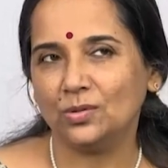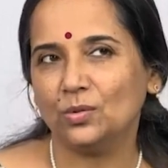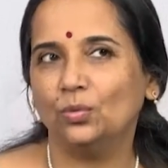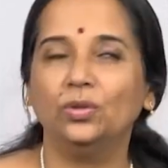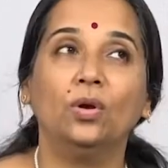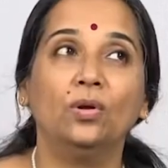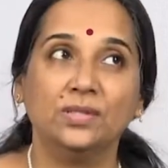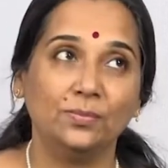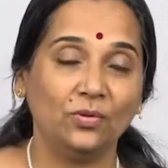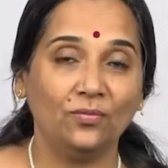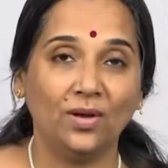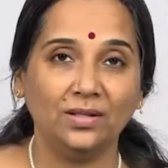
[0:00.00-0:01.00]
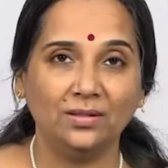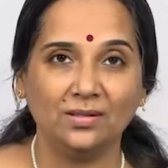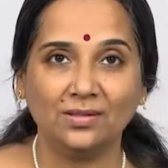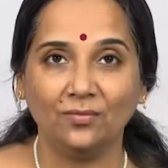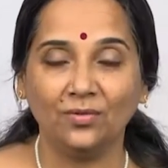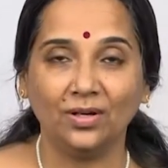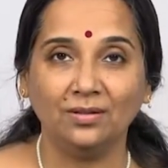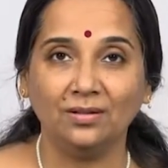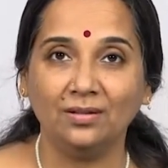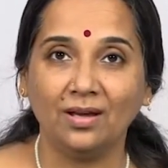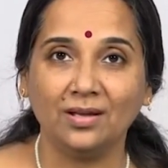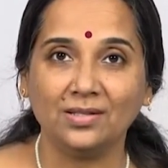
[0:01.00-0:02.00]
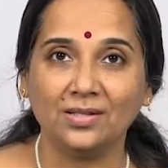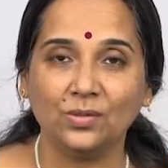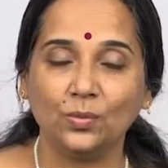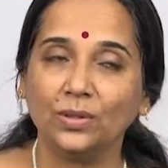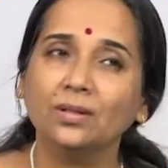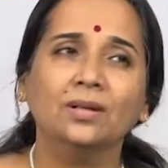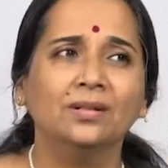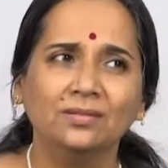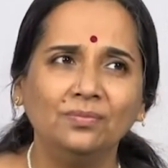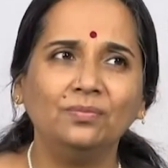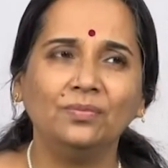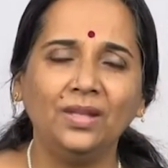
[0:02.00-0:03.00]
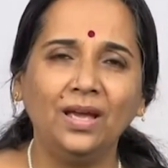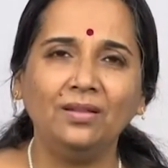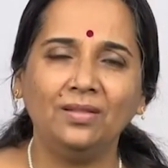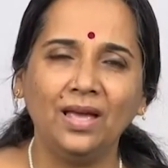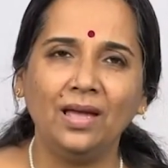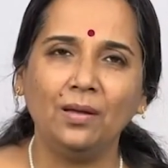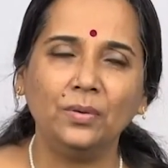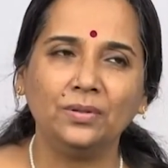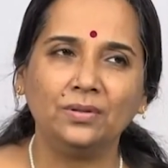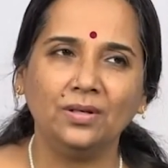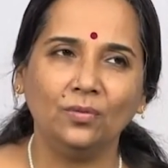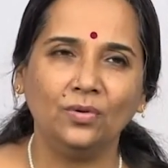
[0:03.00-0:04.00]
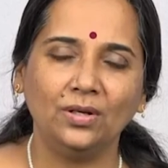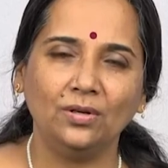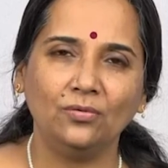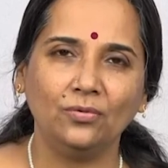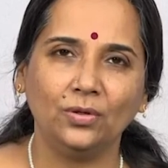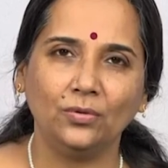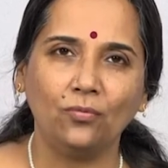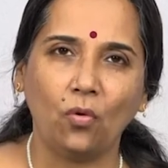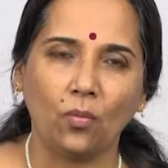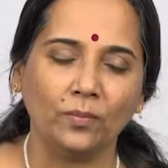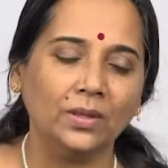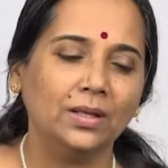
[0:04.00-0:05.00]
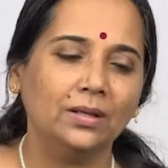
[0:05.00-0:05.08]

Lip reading: So the concept of vadi, samvadi, nyasaswar, they are there, but in a very different form.